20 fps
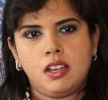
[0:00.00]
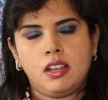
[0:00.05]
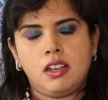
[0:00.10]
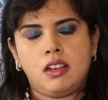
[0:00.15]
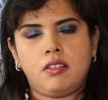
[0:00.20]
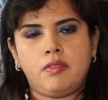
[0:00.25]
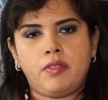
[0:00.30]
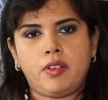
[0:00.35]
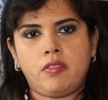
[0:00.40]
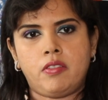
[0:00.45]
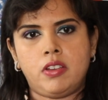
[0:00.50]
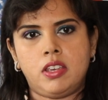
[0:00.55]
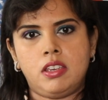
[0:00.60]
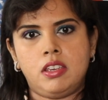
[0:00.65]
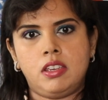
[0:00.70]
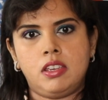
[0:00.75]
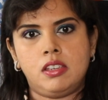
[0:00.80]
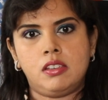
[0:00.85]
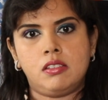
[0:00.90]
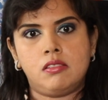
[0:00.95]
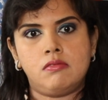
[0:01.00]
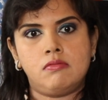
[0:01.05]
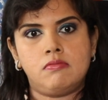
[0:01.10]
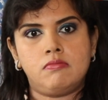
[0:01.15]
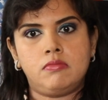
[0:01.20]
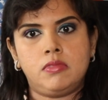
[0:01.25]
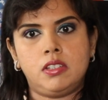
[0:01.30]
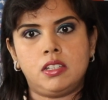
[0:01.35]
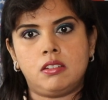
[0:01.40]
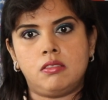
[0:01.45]
A very,
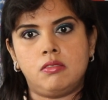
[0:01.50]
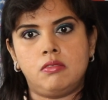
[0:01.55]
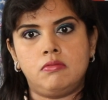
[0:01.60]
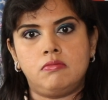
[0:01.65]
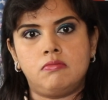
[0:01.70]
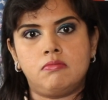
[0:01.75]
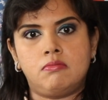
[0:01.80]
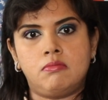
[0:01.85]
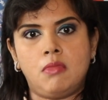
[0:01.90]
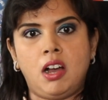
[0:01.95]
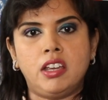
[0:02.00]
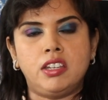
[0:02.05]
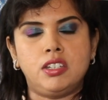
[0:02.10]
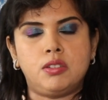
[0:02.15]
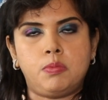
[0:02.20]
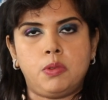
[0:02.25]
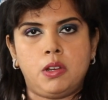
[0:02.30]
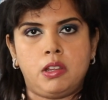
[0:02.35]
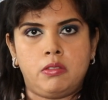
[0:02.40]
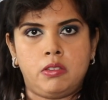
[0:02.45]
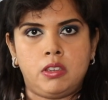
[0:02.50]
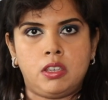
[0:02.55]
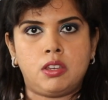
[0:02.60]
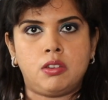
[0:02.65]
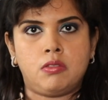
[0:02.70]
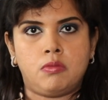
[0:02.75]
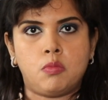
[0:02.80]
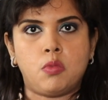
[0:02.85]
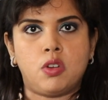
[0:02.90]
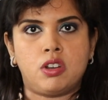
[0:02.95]
you know, mind-blowing
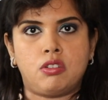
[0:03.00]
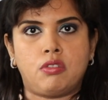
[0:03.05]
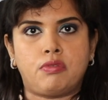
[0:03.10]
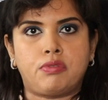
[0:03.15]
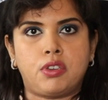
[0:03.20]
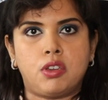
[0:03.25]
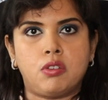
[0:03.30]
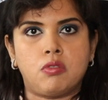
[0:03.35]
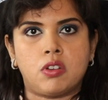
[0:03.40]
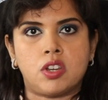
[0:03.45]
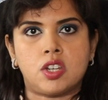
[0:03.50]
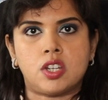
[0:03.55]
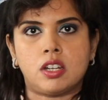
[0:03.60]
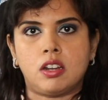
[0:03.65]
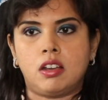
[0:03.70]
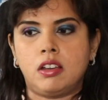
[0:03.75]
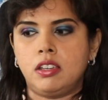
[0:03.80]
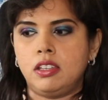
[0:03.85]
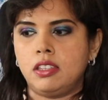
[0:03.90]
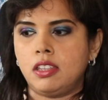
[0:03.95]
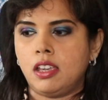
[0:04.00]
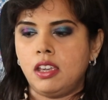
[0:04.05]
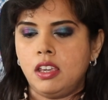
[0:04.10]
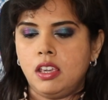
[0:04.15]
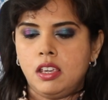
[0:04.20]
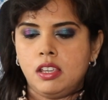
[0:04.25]
one-off curation either.